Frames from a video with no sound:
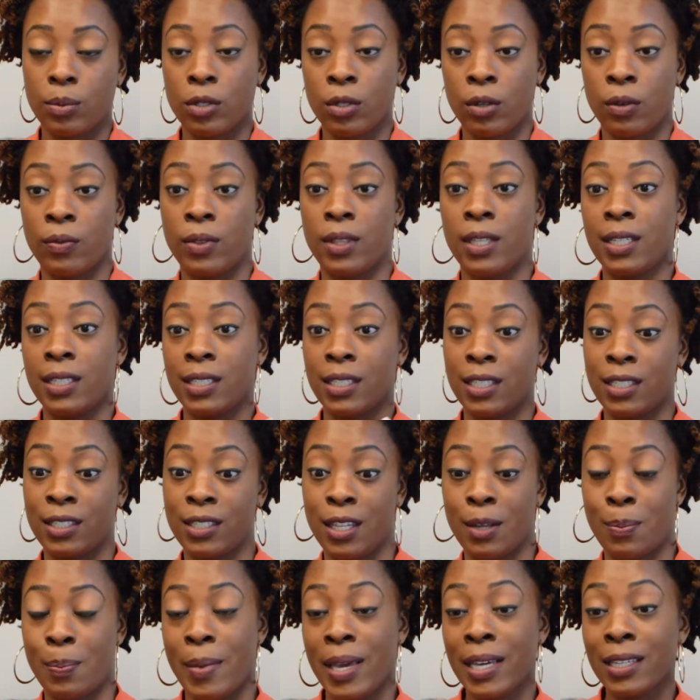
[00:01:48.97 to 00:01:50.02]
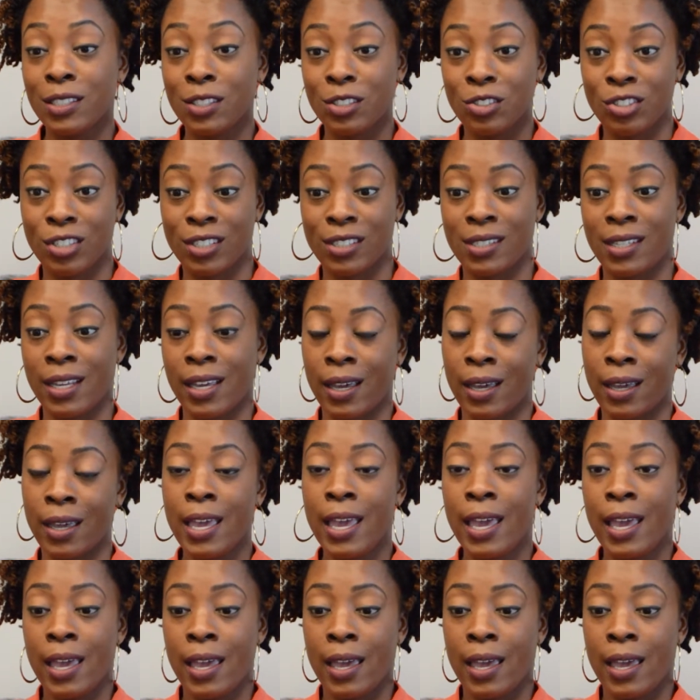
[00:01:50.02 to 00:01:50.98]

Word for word: So this is the messages that